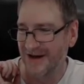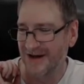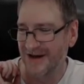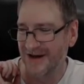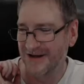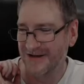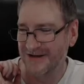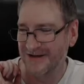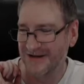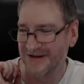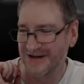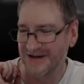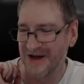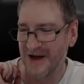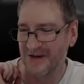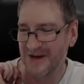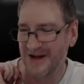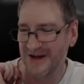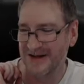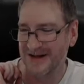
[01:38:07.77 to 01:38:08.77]
Yeah,
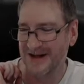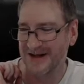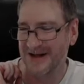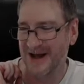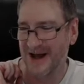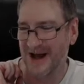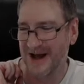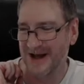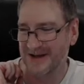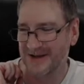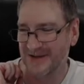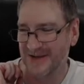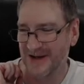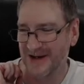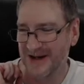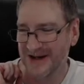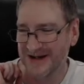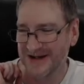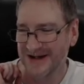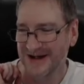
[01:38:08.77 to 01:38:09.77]
Sniper Girl says, I asked
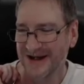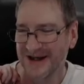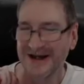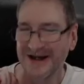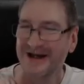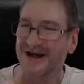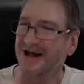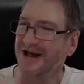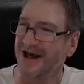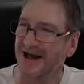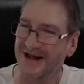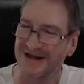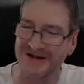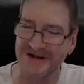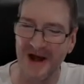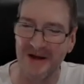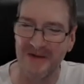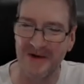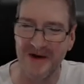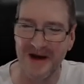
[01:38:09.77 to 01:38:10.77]
first.
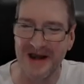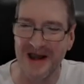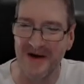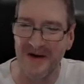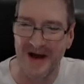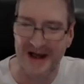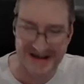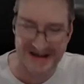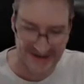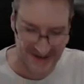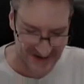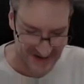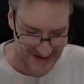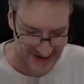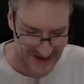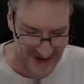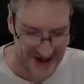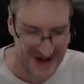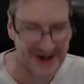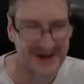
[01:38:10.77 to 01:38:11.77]
Sniper Echo asked
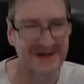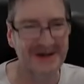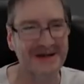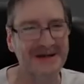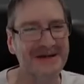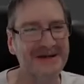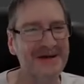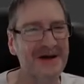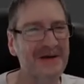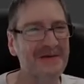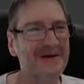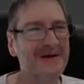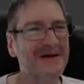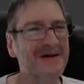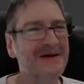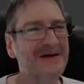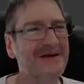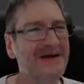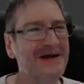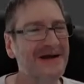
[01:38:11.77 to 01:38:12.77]
before you did, Sniper
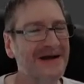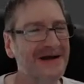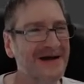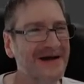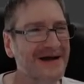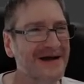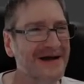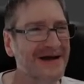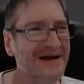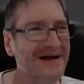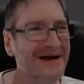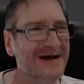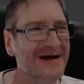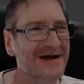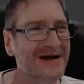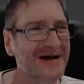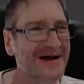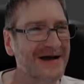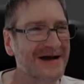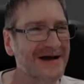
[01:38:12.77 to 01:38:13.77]
Girl.
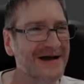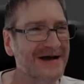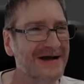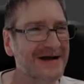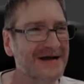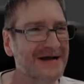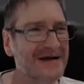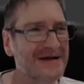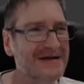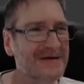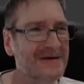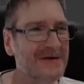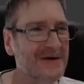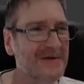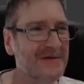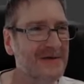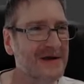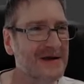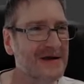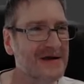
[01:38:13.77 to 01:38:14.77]
Let's
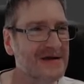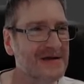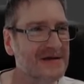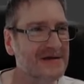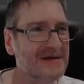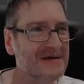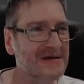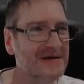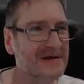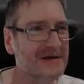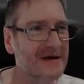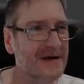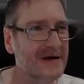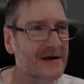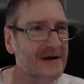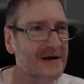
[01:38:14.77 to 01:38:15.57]
group these.